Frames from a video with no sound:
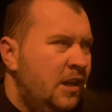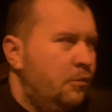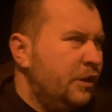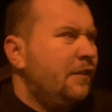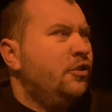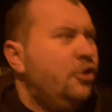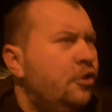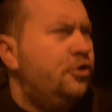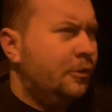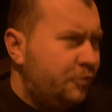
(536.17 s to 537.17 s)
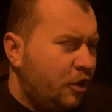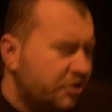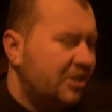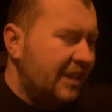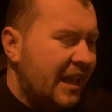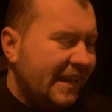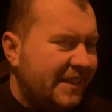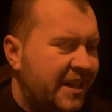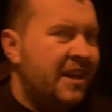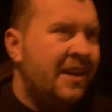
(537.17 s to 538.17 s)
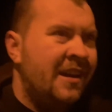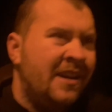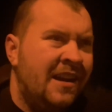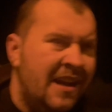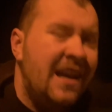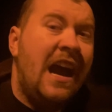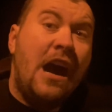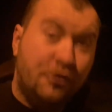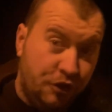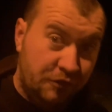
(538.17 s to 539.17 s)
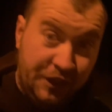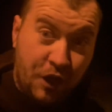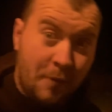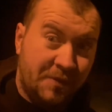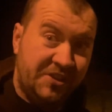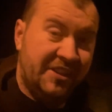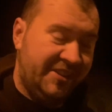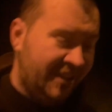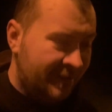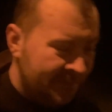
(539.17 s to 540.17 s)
Whatever YouTube doesn't like, I'll do the opposite.